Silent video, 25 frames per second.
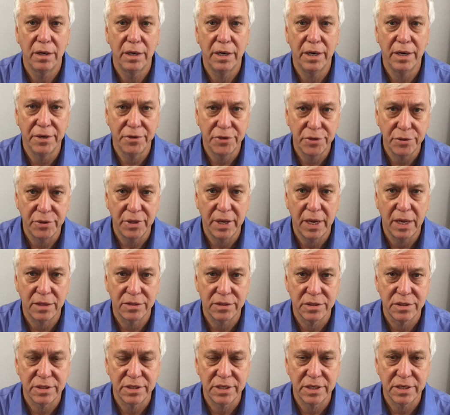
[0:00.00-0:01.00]
in
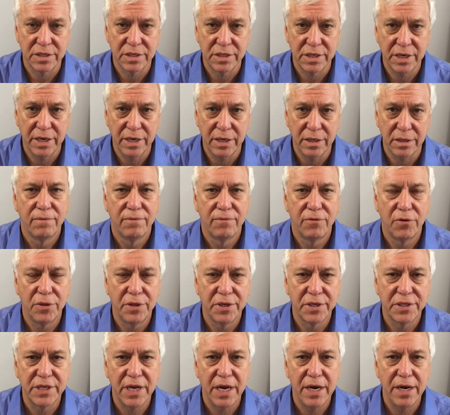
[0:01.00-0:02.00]
2016. For the
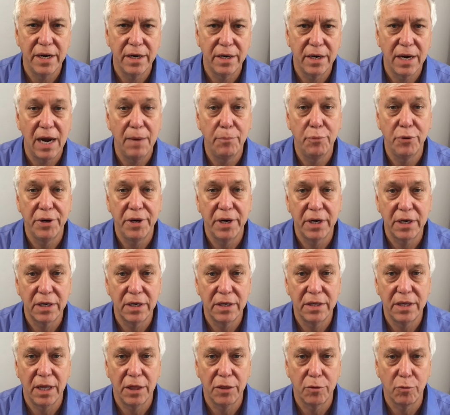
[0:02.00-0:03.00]
Senate, I predicted
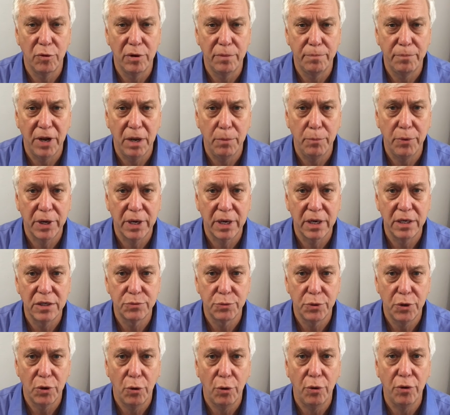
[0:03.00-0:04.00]
that the Republicans would
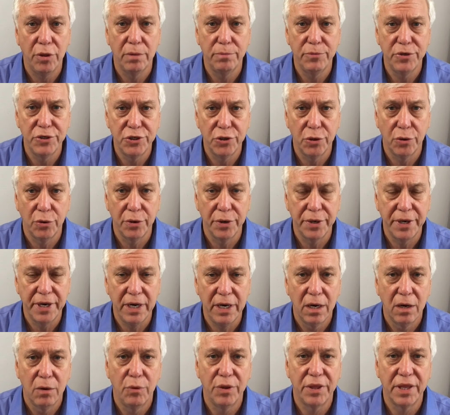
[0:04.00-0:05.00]
hold the majority
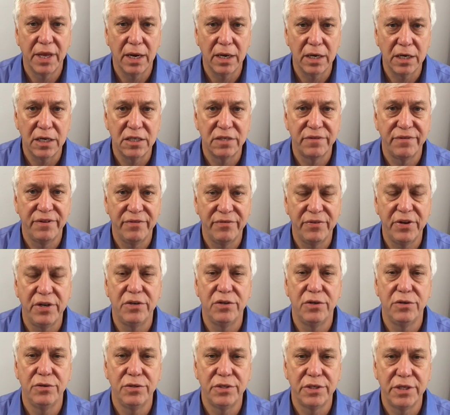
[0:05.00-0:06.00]
with at least
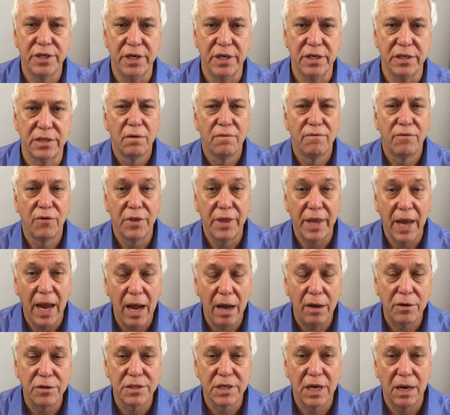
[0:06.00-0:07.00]
52 seats. For the
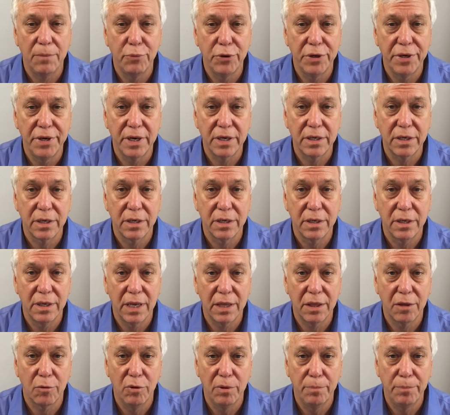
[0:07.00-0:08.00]
House, I predicted that
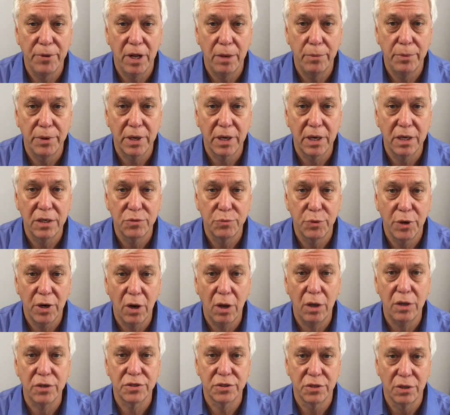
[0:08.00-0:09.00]
the Republicans would
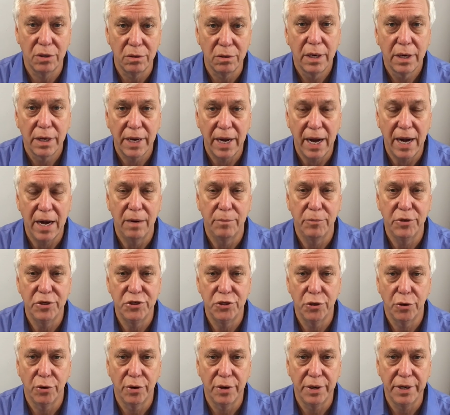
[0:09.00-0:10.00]
also gain a
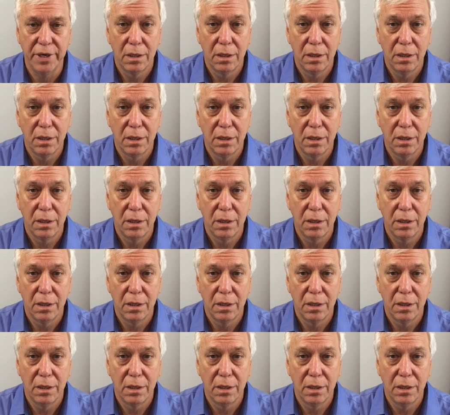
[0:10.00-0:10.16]
majority,